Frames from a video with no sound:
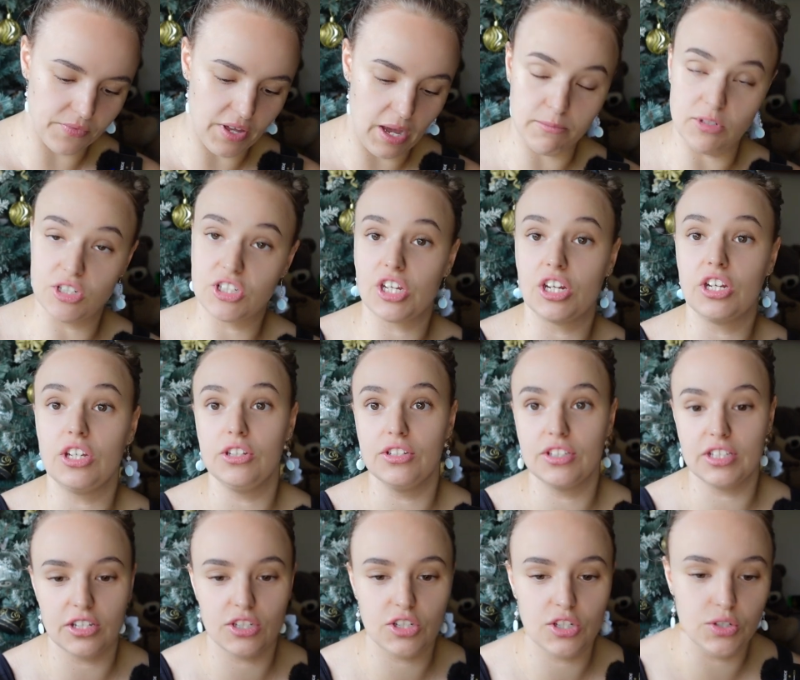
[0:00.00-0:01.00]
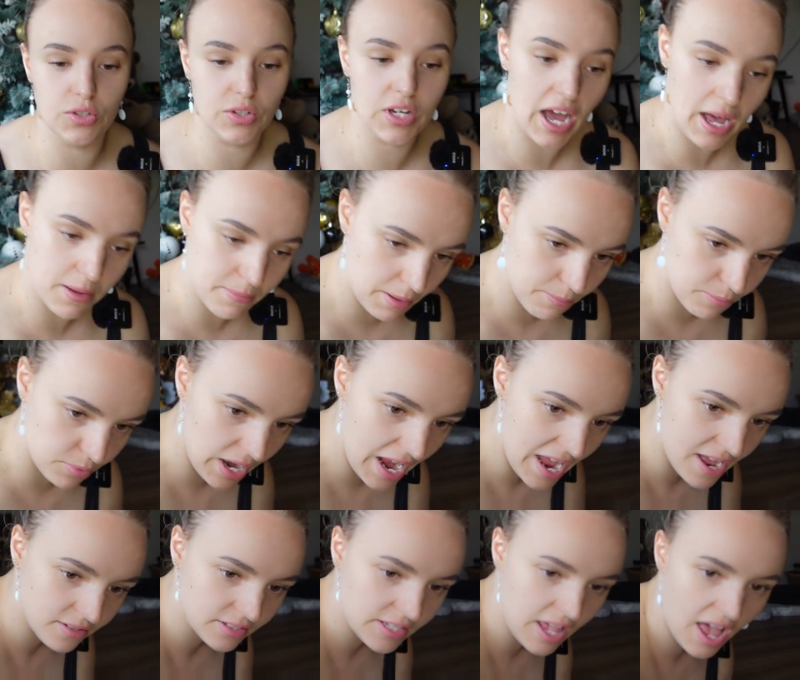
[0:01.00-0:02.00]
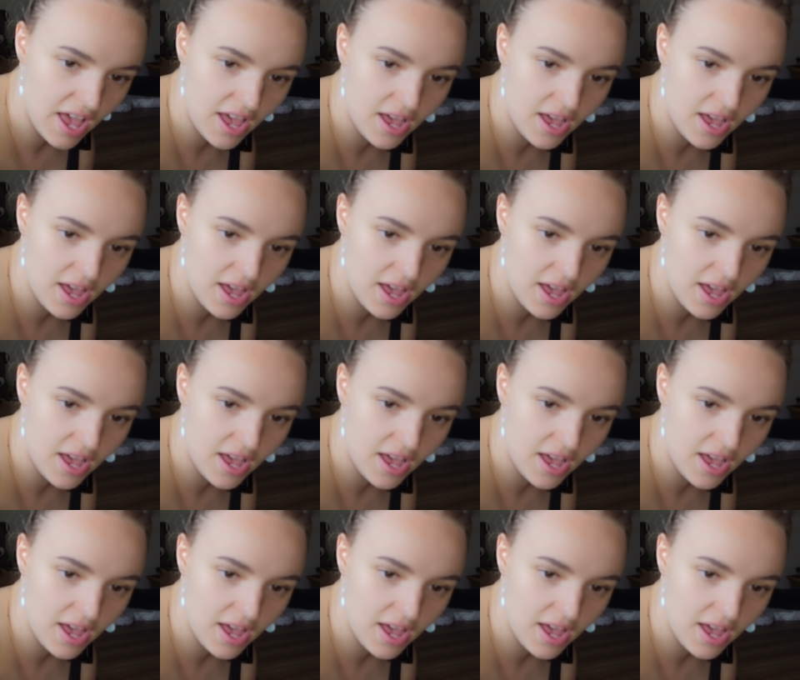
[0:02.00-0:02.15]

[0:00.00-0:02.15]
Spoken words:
I'm just gonna use it to carve my brows